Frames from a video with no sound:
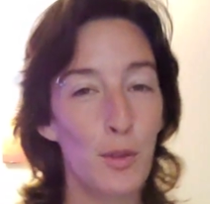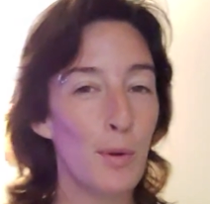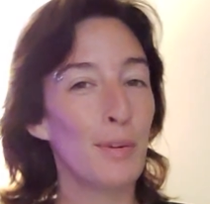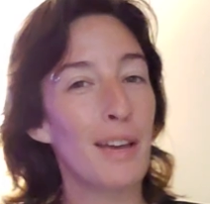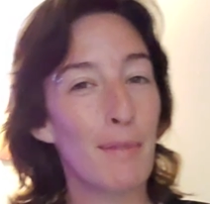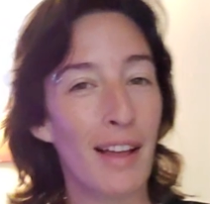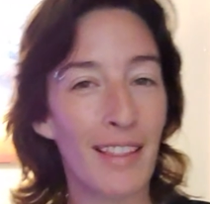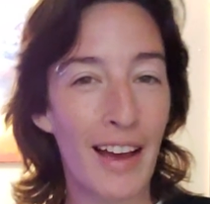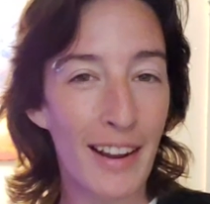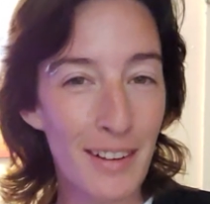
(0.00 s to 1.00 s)
The women get my
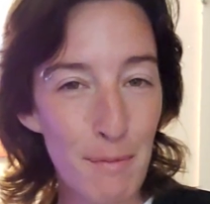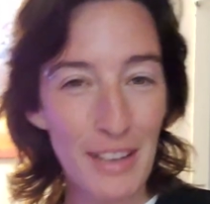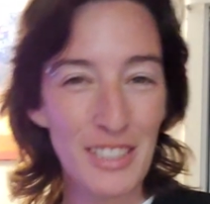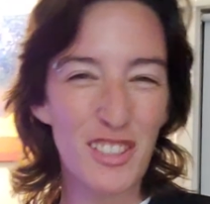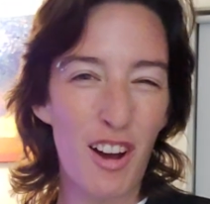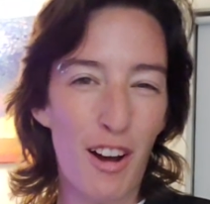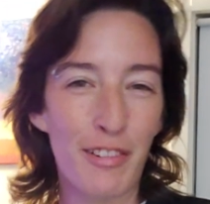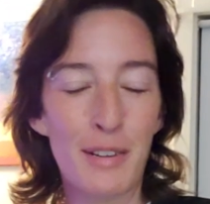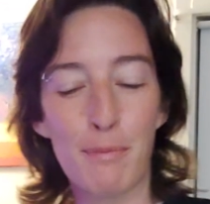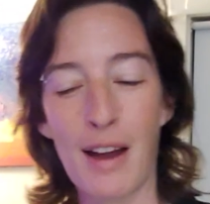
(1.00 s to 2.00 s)
light, my
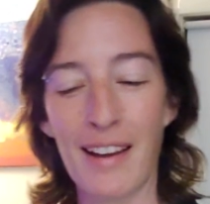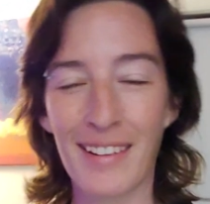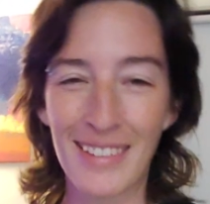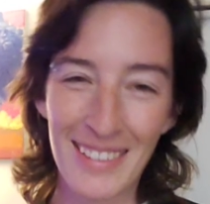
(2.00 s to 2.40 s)
soft, my